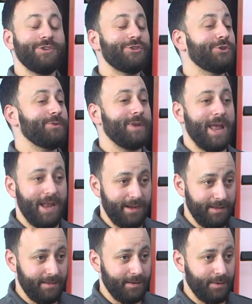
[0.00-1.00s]
you can shoot
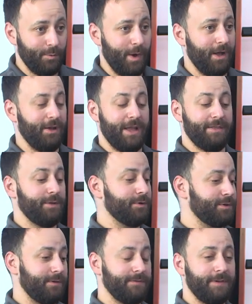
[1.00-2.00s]
anything well, and
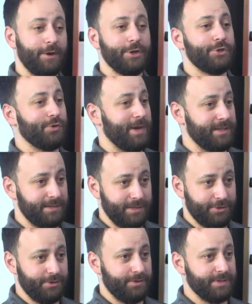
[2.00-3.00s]
those are very
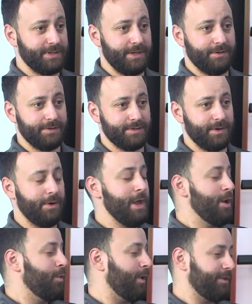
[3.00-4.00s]
transitional skills. So
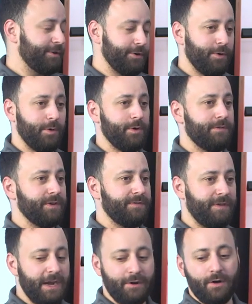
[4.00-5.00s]
whether you're going over to
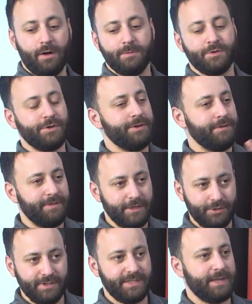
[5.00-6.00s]
firearms or you
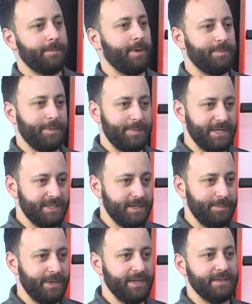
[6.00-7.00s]
eventually step up to
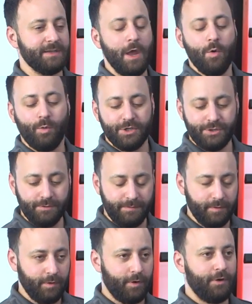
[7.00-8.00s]
PCPs, what
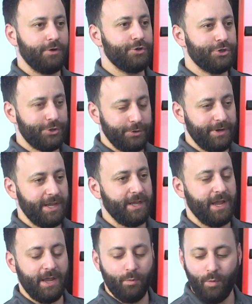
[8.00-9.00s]
you've learned
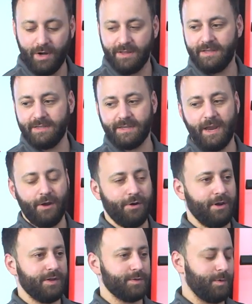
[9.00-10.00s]
shooting one of these
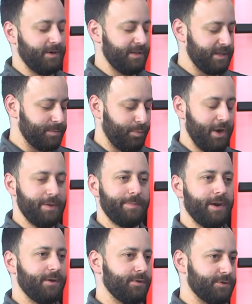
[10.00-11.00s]
air guns, one of these
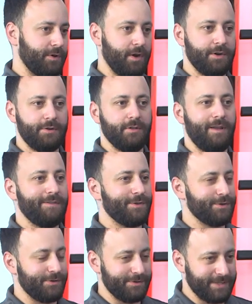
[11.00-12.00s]
break barrels or under
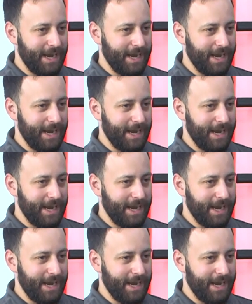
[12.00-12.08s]
levers or